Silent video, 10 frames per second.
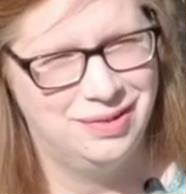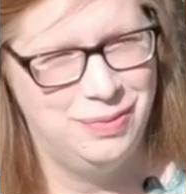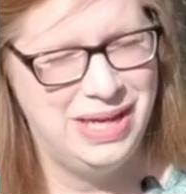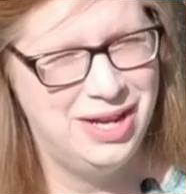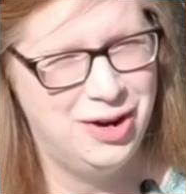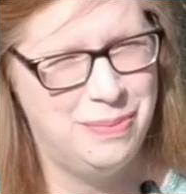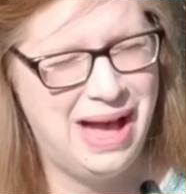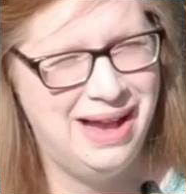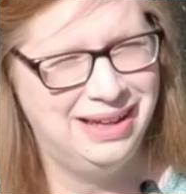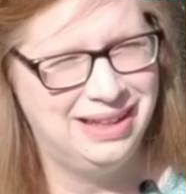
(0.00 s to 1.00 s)
are
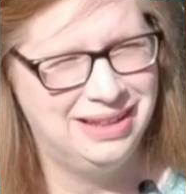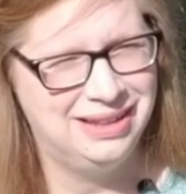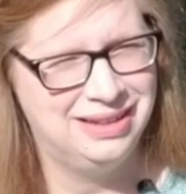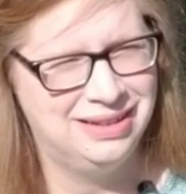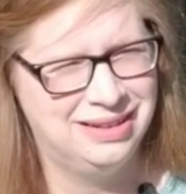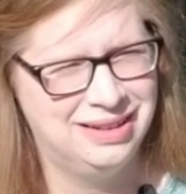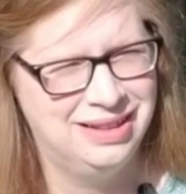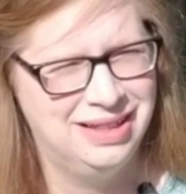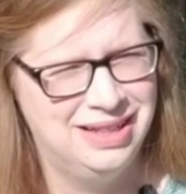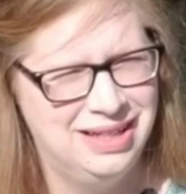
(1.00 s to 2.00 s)
back in
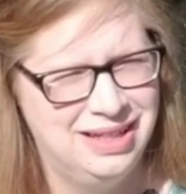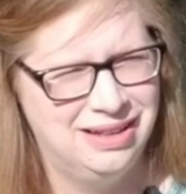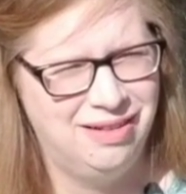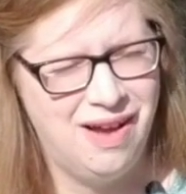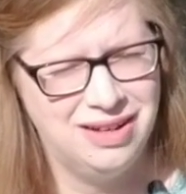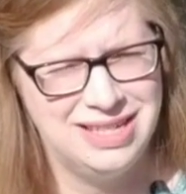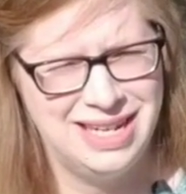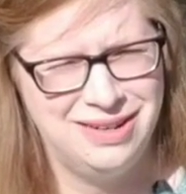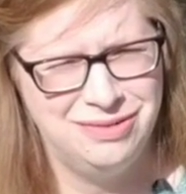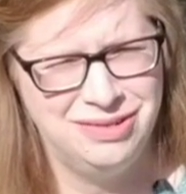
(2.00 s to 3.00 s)

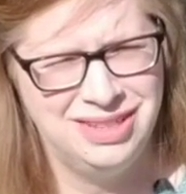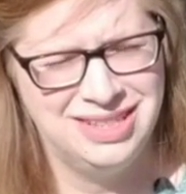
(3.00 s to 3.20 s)
lockdown,